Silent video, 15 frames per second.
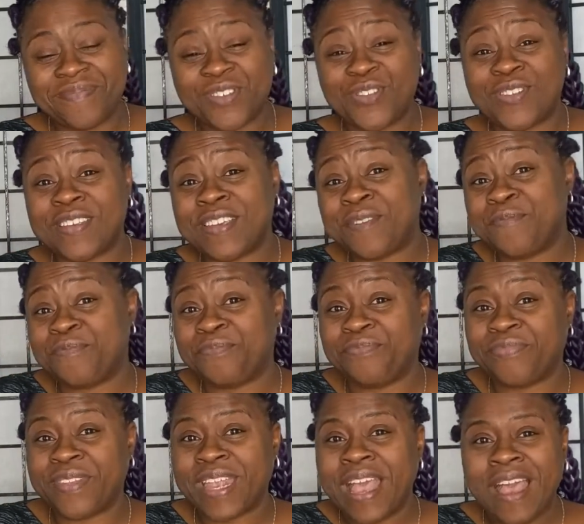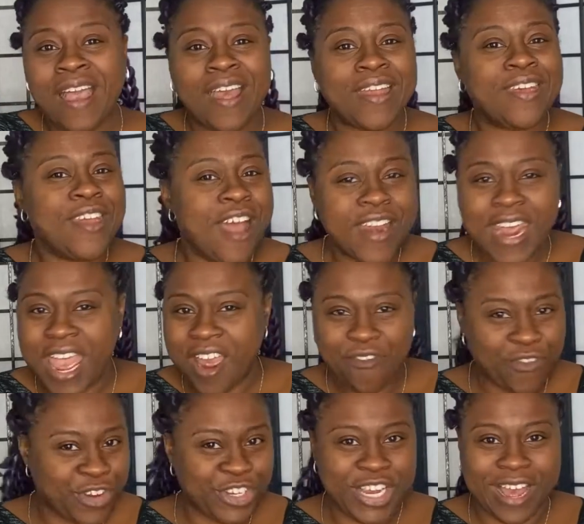You see, not
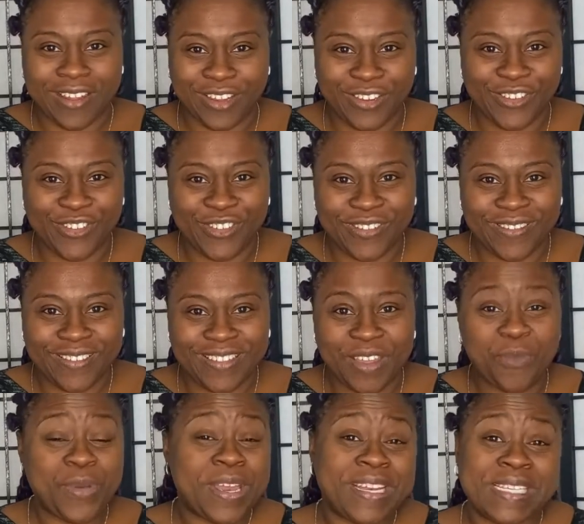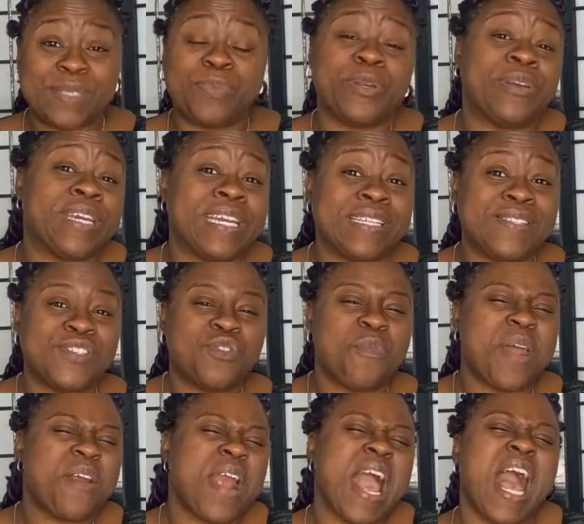every challenge that we experience, no
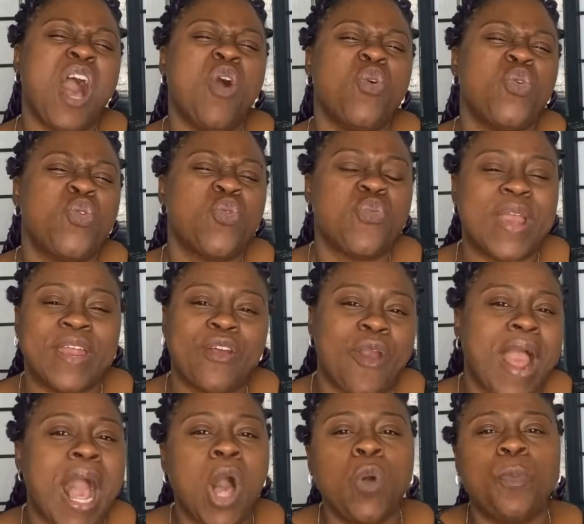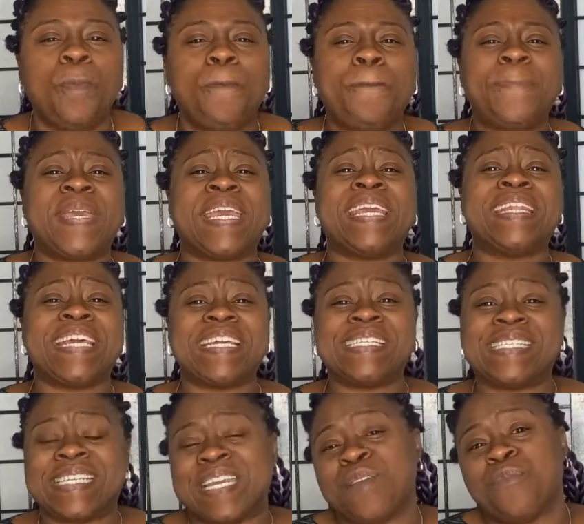matter how great or how big they
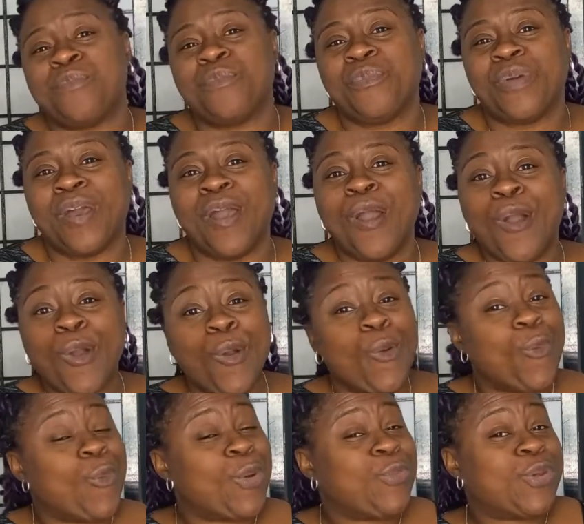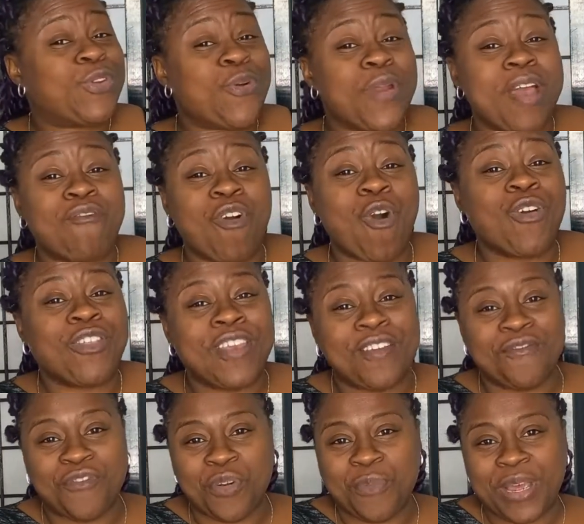seem, when we don't have all the
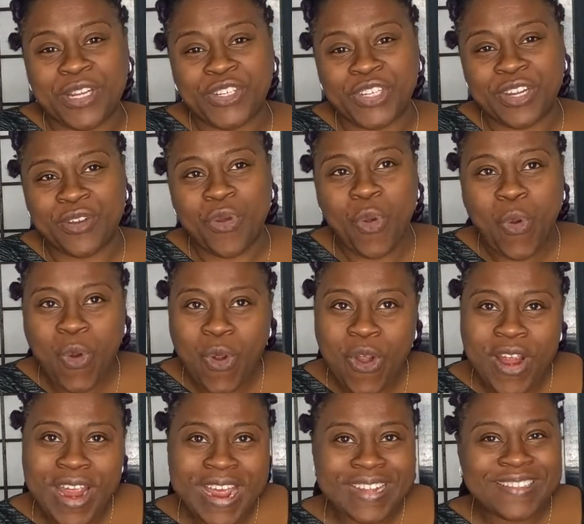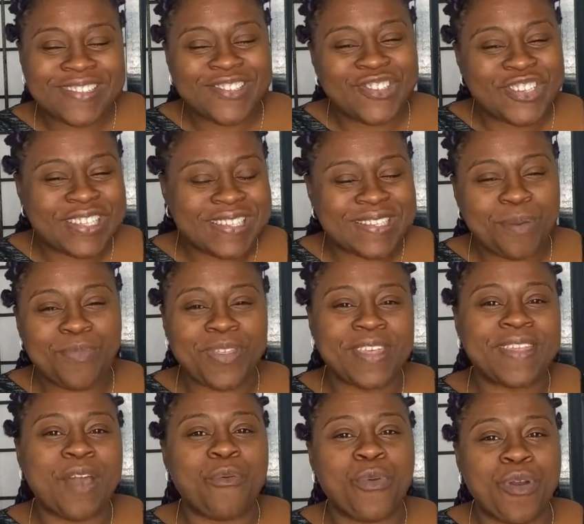information, or it's just something
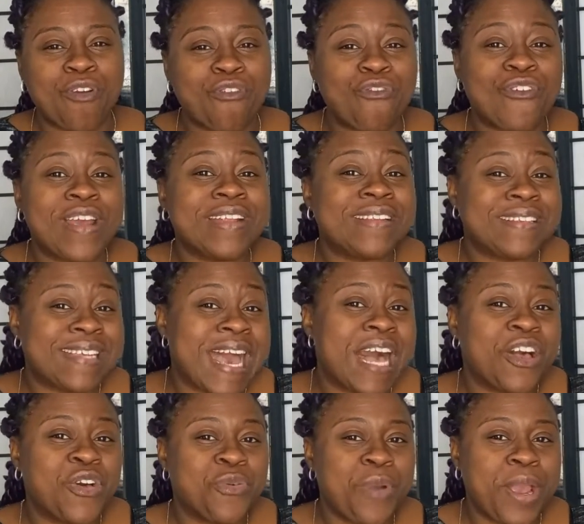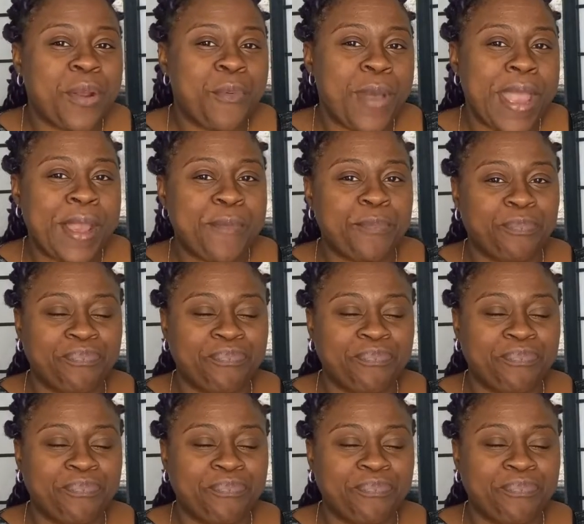that we're afraid to tackle right away,